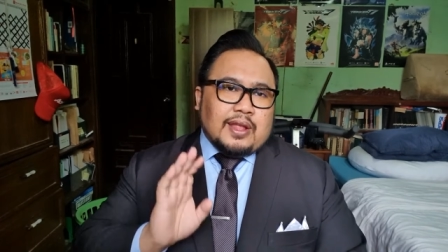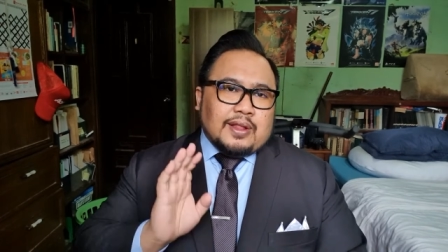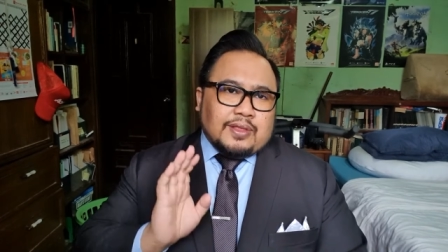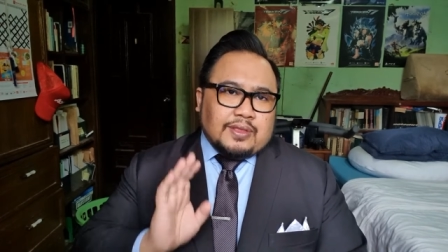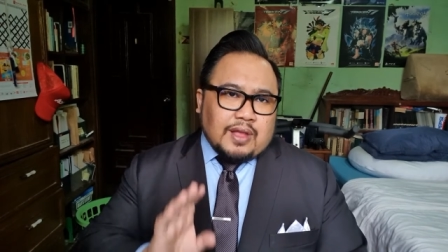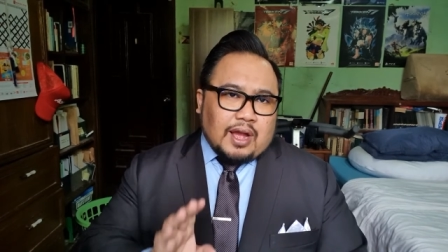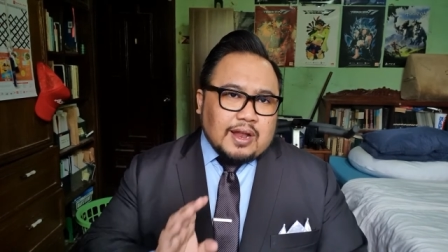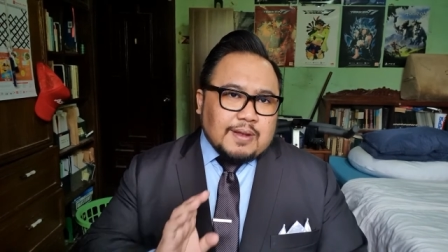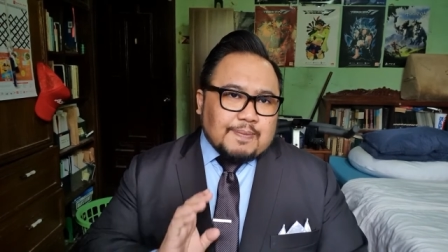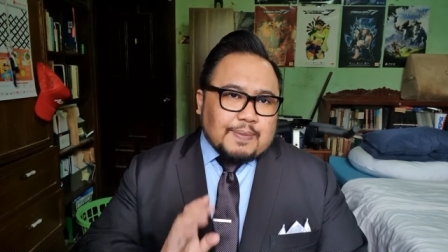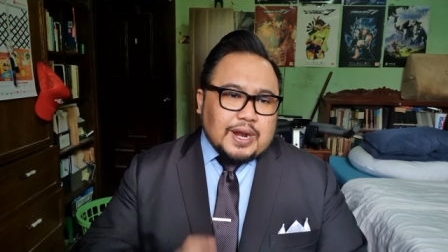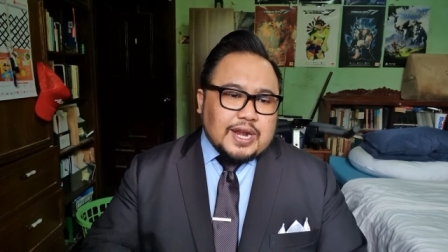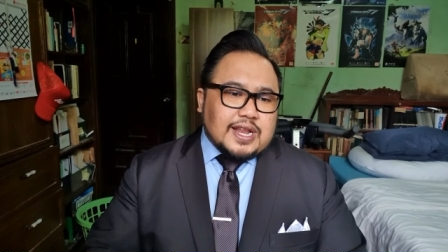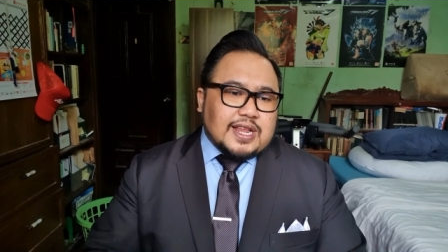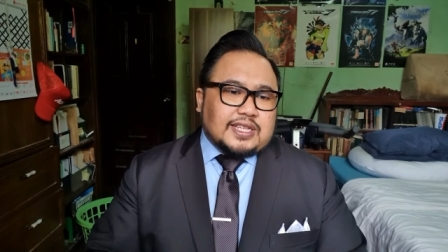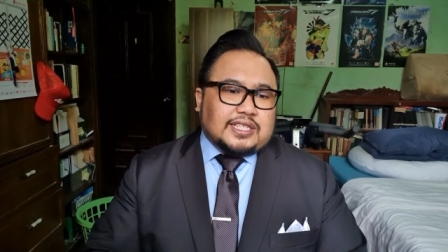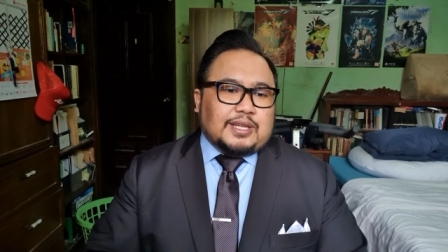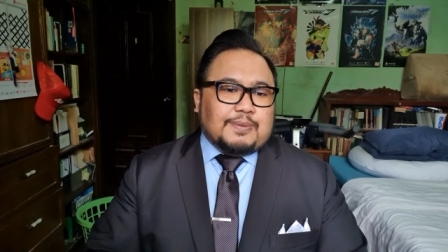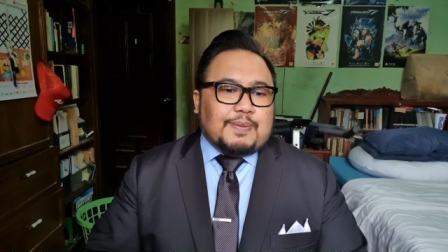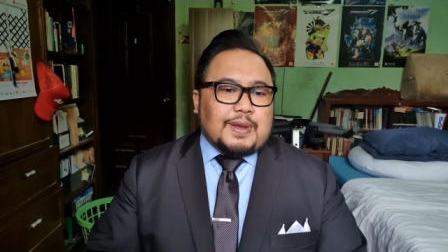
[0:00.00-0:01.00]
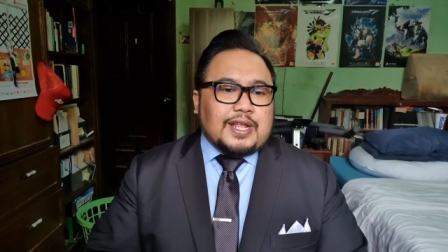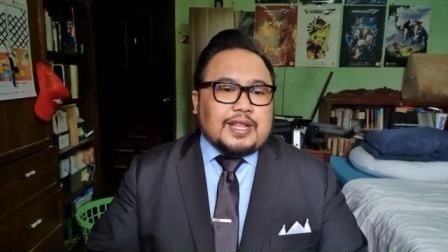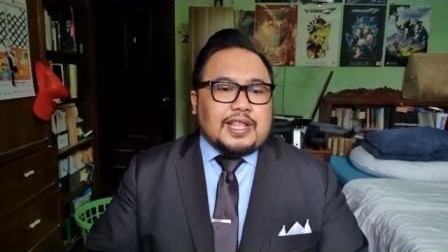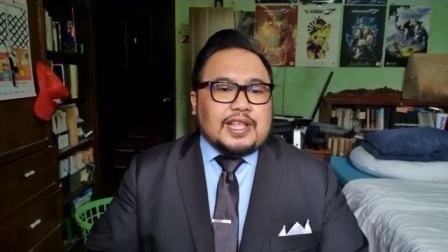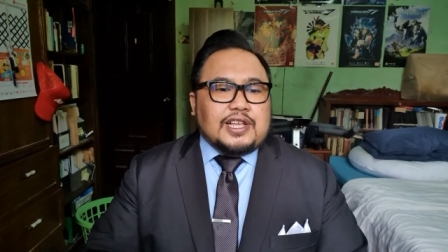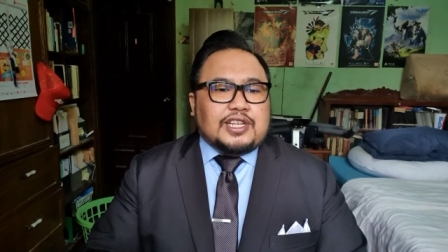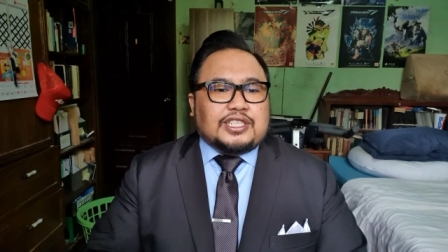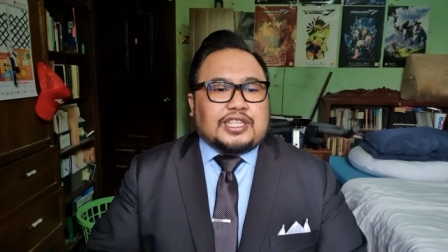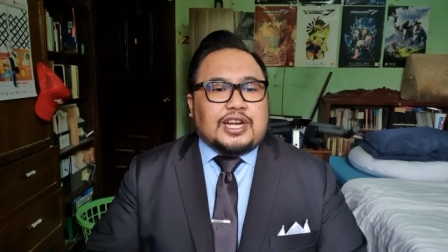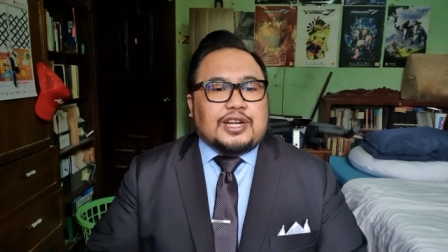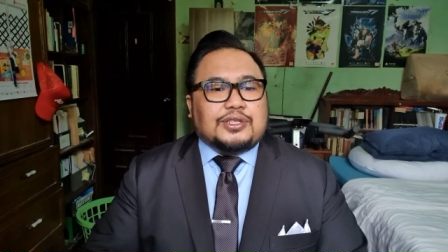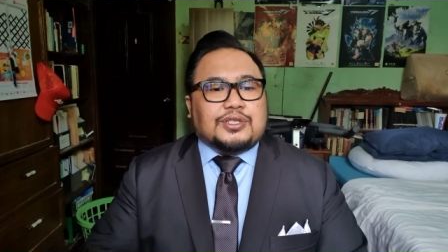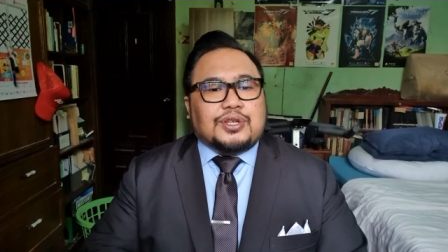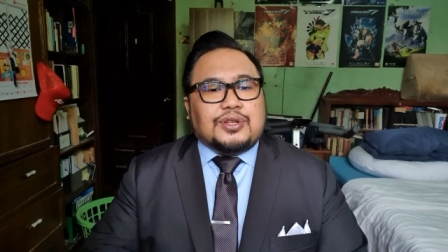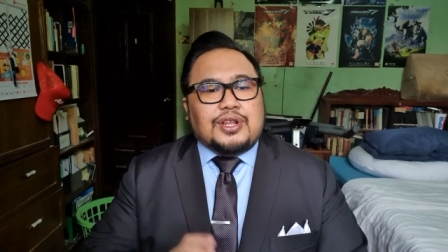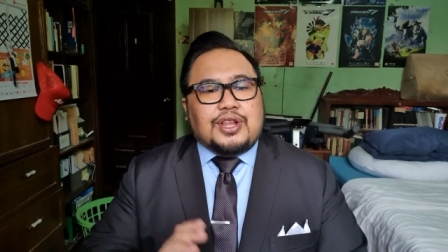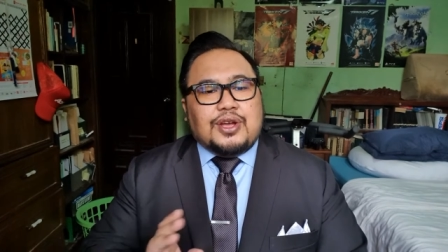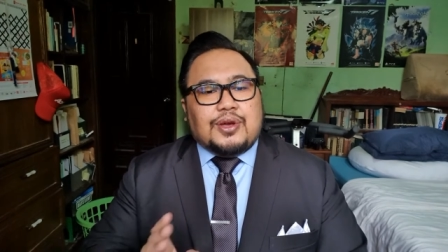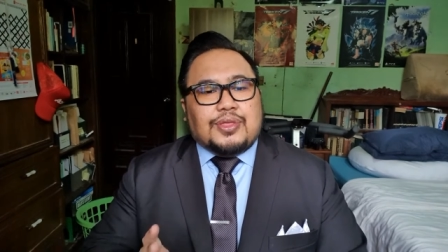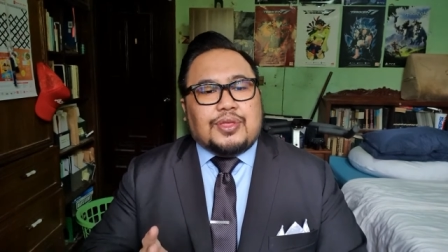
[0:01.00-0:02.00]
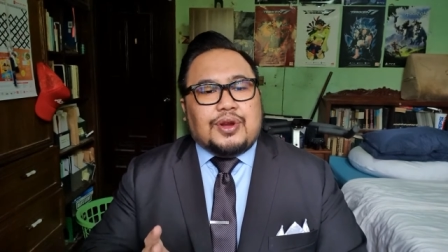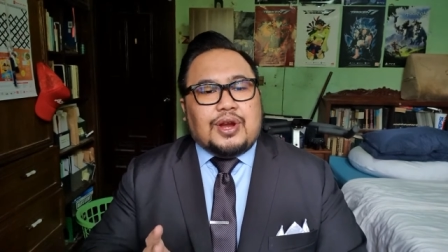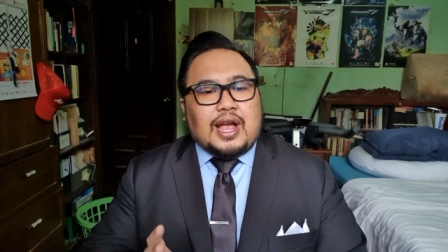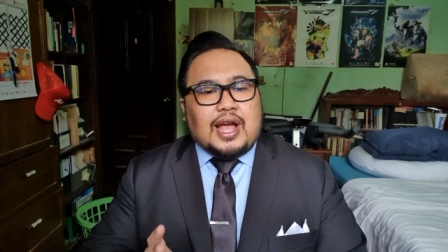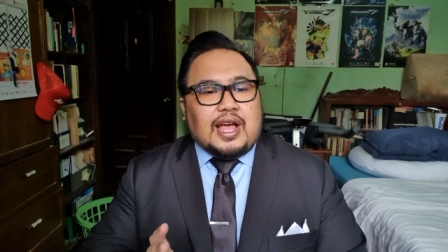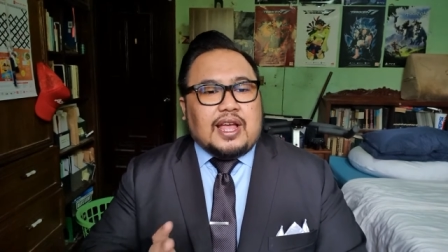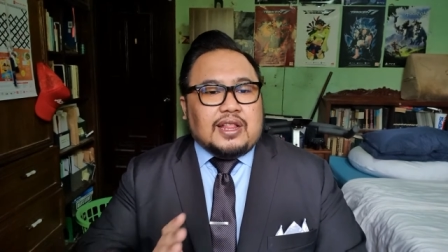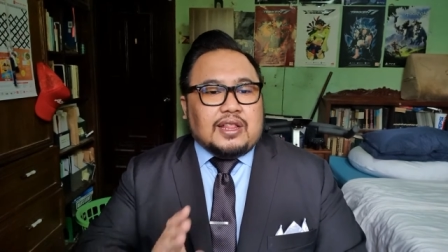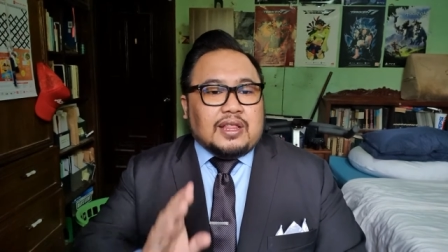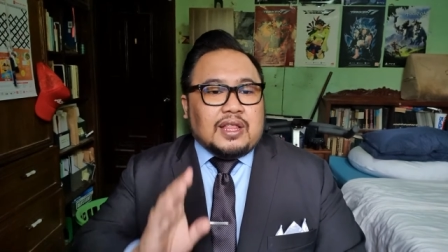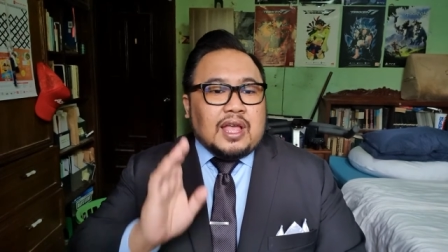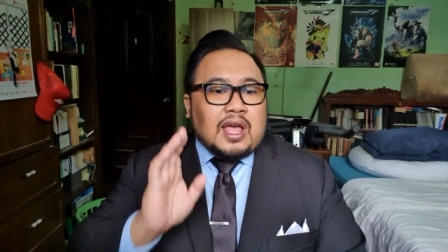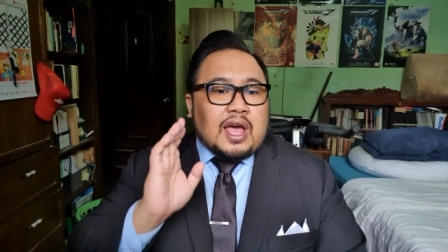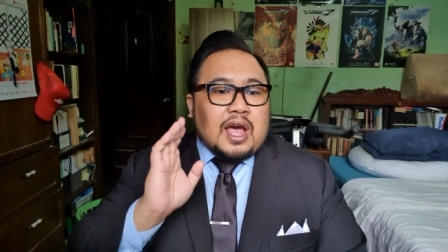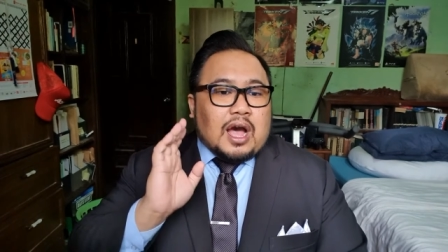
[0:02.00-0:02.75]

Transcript: Non-participating shares, on the other hand,